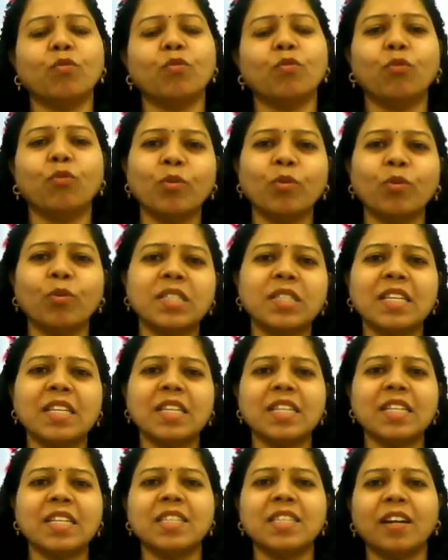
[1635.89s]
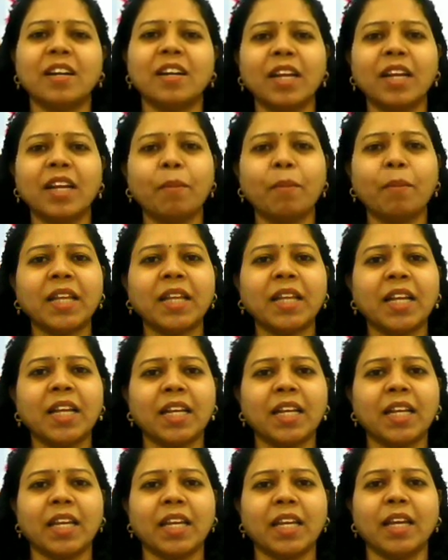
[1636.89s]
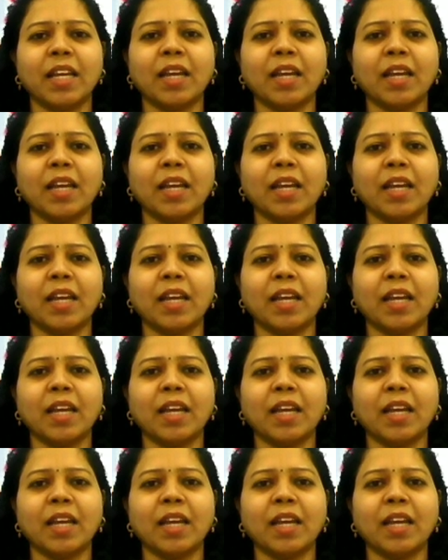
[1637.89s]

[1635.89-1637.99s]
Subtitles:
of the force exerted by that